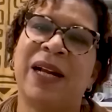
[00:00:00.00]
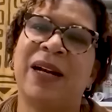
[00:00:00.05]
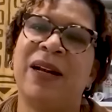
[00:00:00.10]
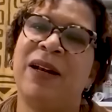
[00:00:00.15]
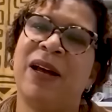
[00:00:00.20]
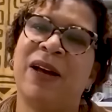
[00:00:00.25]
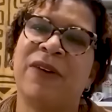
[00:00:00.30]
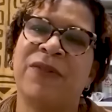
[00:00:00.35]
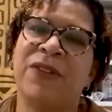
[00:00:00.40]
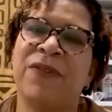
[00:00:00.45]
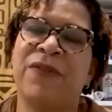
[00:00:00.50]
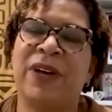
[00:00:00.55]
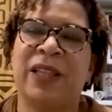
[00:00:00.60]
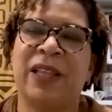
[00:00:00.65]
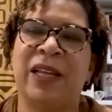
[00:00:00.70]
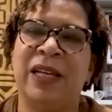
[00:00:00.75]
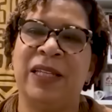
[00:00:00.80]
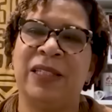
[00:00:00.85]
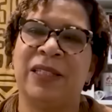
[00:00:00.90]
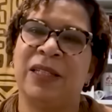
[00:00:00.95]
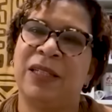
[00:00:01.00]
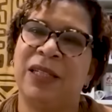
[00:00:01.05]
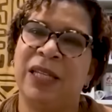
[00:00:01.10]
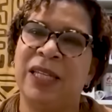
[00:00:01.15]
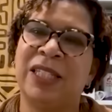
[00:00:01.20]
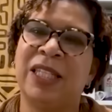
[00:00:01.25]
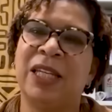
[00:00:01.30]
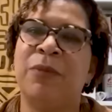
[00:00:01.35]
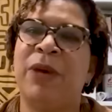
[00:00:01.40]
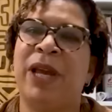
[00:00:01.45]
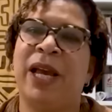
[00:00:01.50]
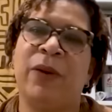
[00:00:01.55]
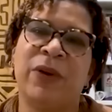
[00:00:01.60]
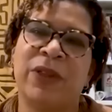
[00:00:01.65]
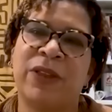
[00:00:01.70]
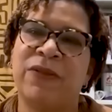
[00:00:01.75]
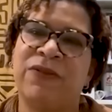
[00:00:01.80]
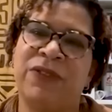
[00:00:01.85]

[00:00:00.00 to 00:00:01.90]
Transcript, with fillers: that enough? The fact that he's a decent man with